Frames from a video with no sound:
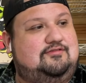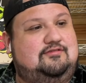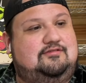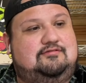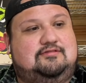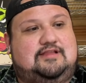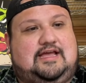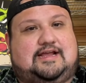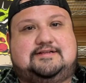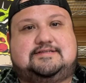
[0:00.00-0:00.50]

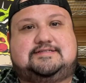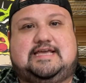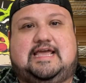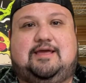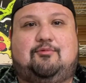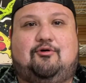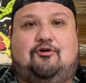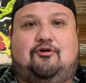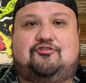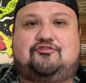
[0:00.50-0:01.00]
like
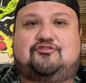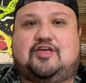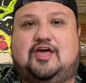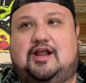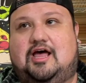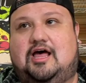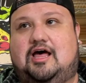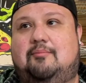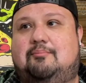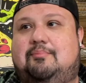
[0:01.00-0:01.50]
table set
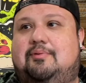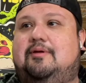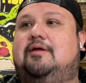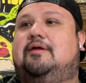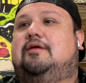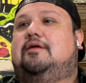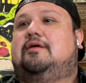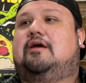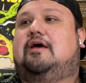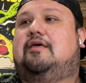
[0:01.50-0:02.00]
up,
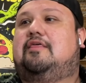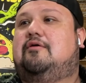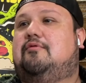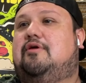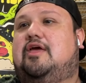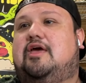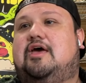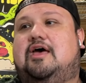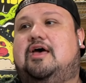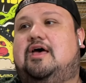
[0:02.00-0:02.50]
and then we
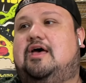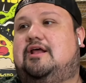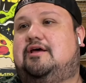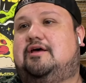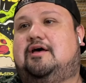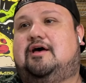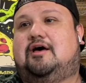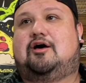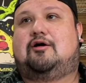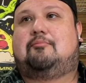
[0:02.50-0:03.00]
had
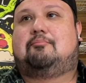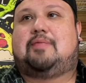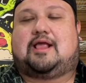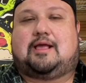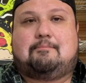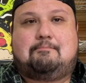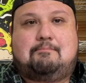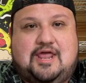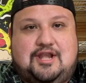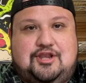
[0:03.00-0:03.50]
like a
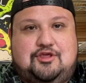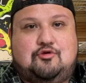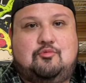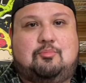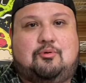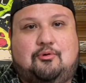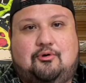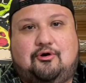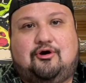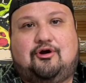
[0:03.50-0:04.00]
menu
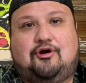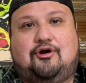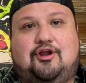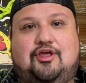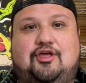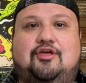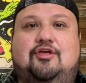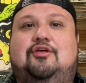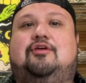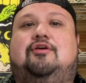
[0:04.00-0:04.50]
board,
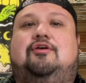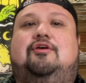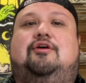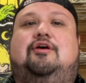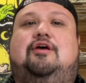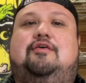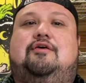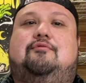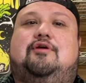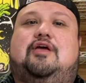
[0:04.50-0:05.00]
and
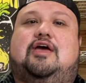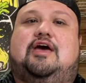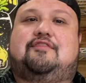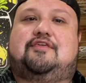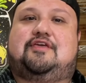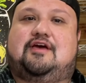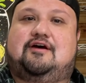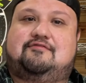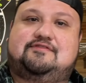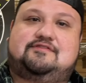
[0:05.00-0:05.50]
then we had the
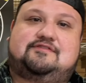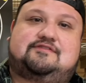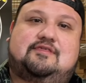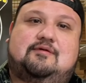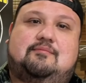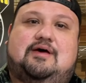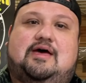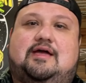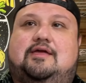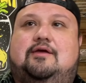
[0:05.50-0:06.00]
ovens in the
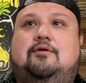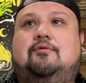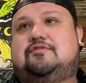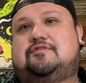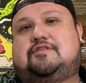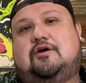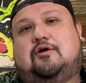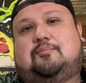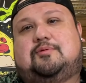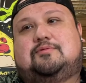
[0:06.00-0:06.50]
back. It was
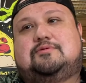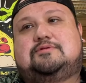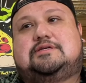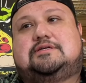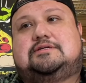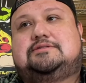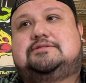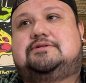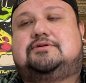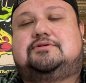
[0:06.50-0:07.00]
dope. It was like a
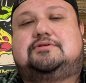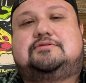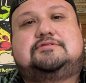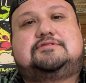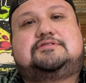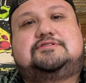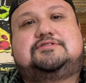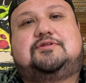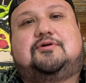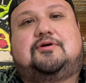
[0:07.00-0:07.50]
little
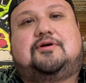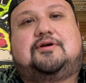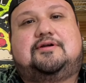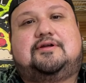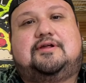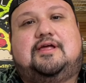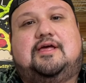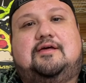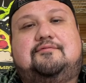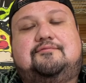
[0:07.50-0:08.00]
store.
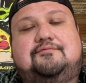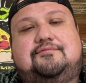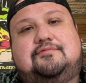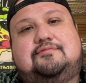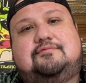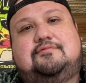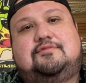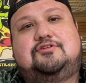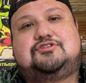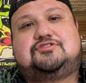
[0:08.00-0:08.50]
Yeah,
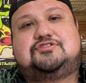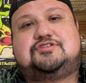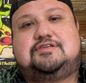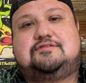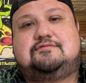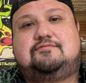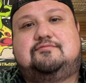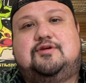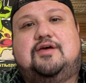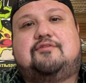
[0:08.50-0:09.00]
you should see.
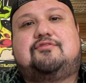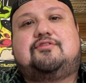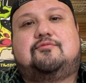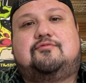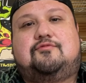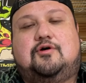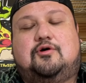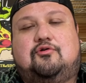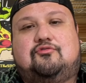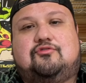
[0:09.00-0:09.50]
We have some
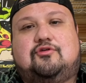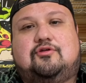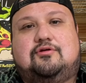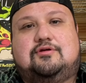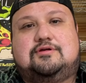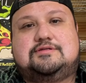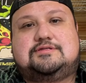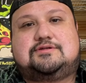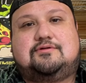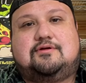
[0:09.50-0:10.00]
photos on our
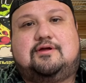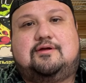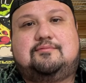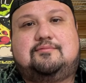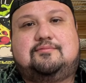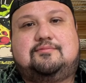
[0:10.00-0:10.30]
Instagram.